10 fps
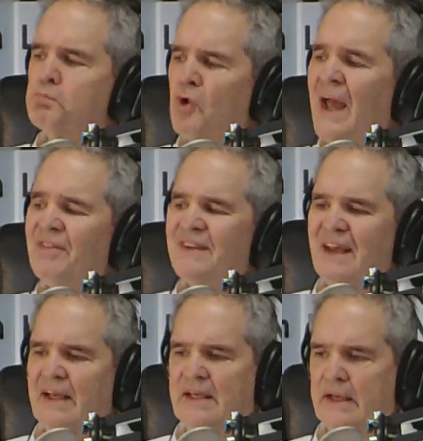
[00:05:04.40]

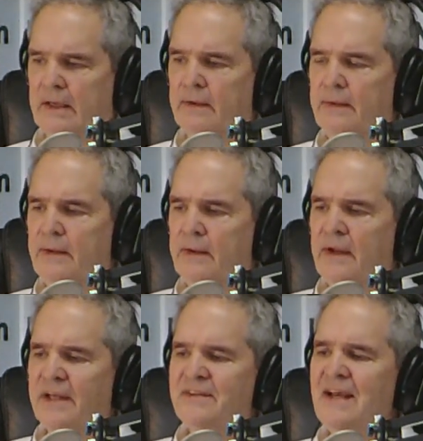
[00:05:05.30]
breathtaking.
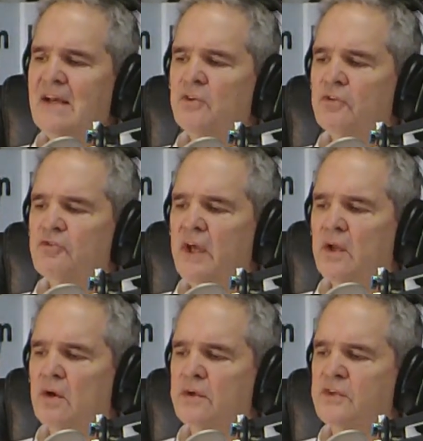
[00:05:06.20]
And Texas
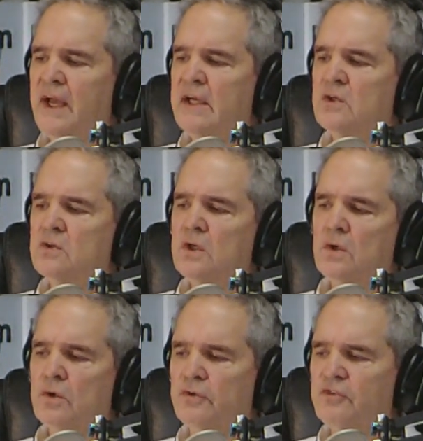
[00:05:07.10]
Senator Ted
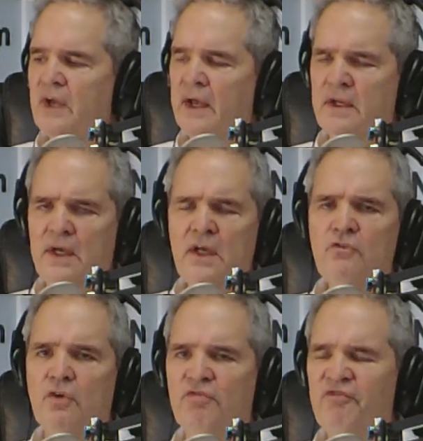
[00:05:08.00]
Cruz said
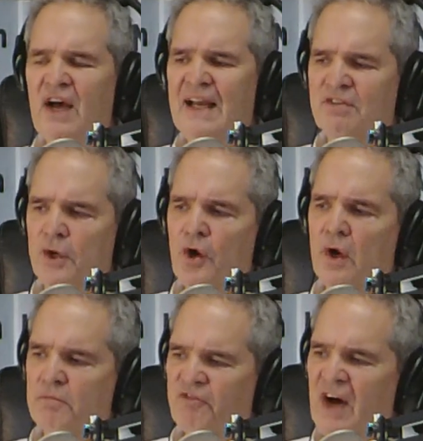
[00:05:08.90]
it's a
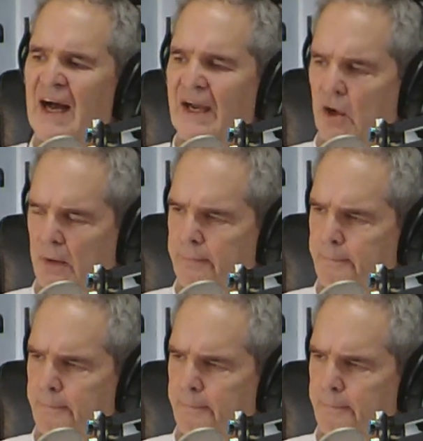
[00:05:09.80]
five-alarm fire.